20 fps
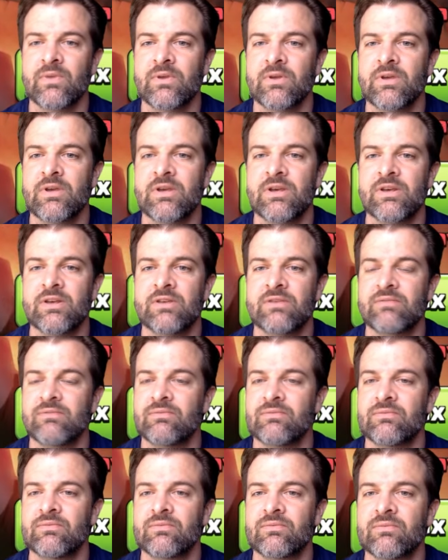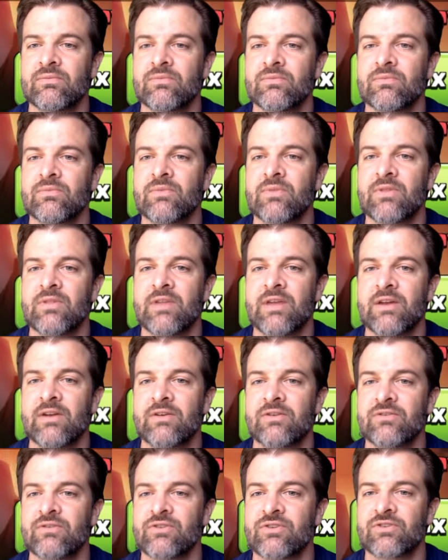He
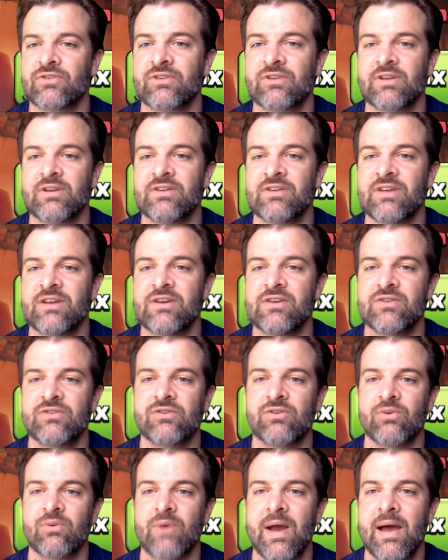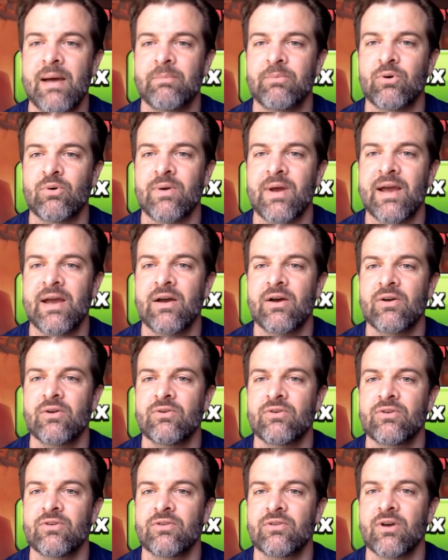then just continues to wrap
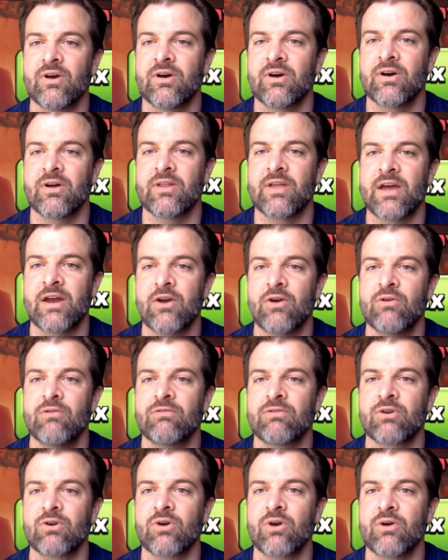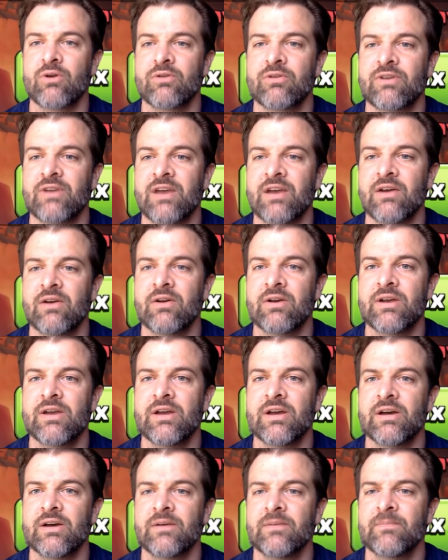around that overgrowth area.